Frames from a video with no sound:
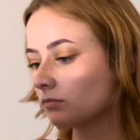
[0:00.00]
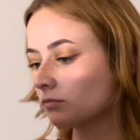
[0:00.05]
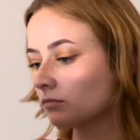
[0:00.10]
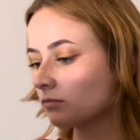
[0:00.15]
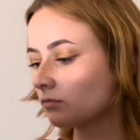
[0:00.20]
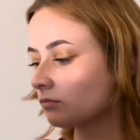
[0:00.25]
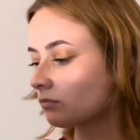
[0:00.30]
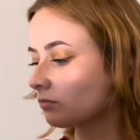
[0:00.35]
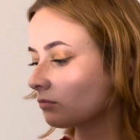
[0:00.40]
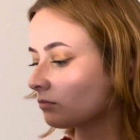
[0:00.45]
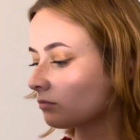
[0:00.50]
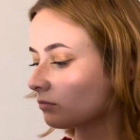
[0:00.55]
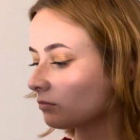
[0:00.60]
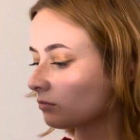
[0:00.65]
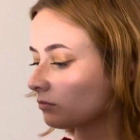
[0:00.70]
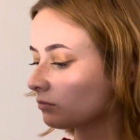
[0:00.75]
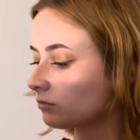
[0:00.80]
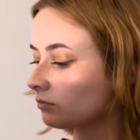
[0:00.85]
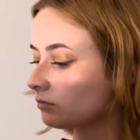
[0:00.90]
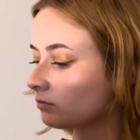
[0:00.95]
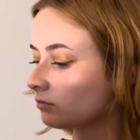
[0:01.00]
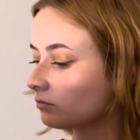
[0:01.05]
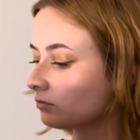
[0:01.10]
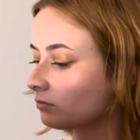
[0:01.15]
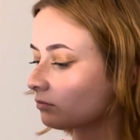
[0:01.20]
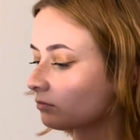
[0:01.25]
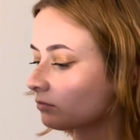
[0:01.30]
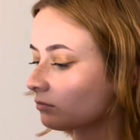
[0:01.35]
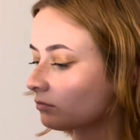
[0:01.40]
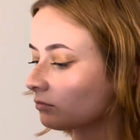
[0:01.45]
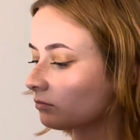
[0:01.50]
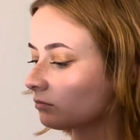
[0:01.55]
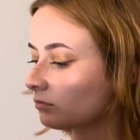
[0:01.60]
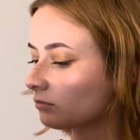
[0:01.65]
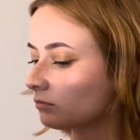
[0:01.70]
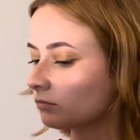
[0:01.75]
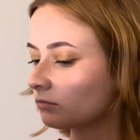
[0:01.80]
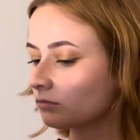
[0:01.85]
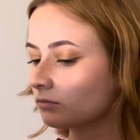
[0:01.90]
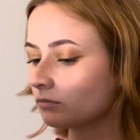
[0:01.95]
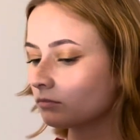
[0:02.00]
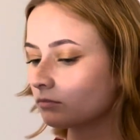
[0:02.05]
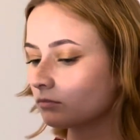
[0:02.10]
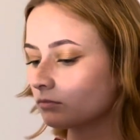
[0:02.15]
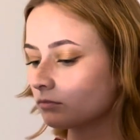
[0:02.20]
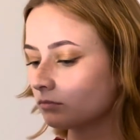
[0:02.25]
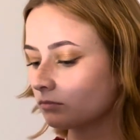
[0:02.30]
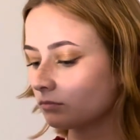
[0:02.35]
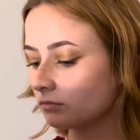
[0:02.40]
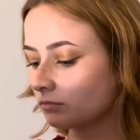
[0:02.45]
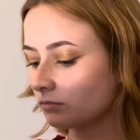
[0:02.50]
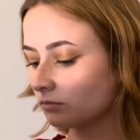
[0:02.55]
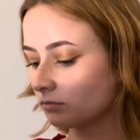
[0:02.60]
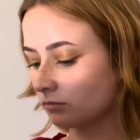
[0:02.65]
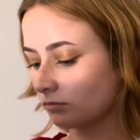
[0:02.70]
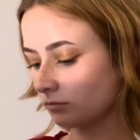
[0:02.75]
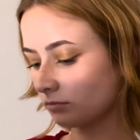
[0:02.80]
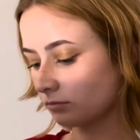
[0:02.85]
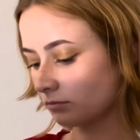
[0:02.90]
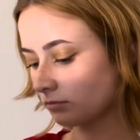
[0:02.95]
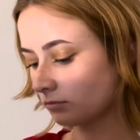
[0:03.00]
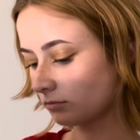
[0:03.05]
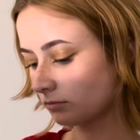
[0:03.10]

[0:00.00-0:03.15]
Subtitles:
This person isn't speaking.